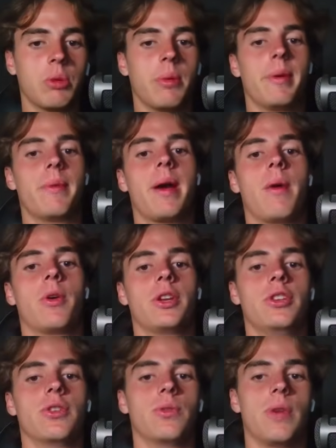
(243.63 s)
a bit about what you
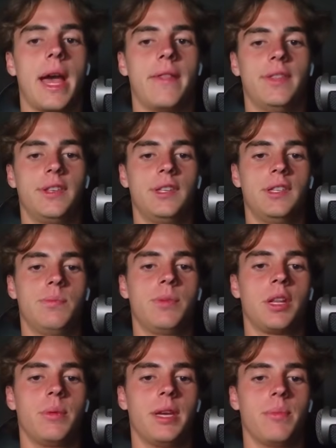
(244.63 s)
do, and this is
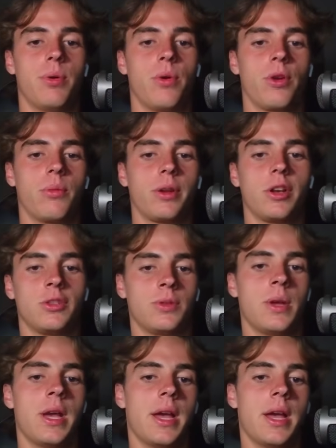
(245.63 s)
going to be important because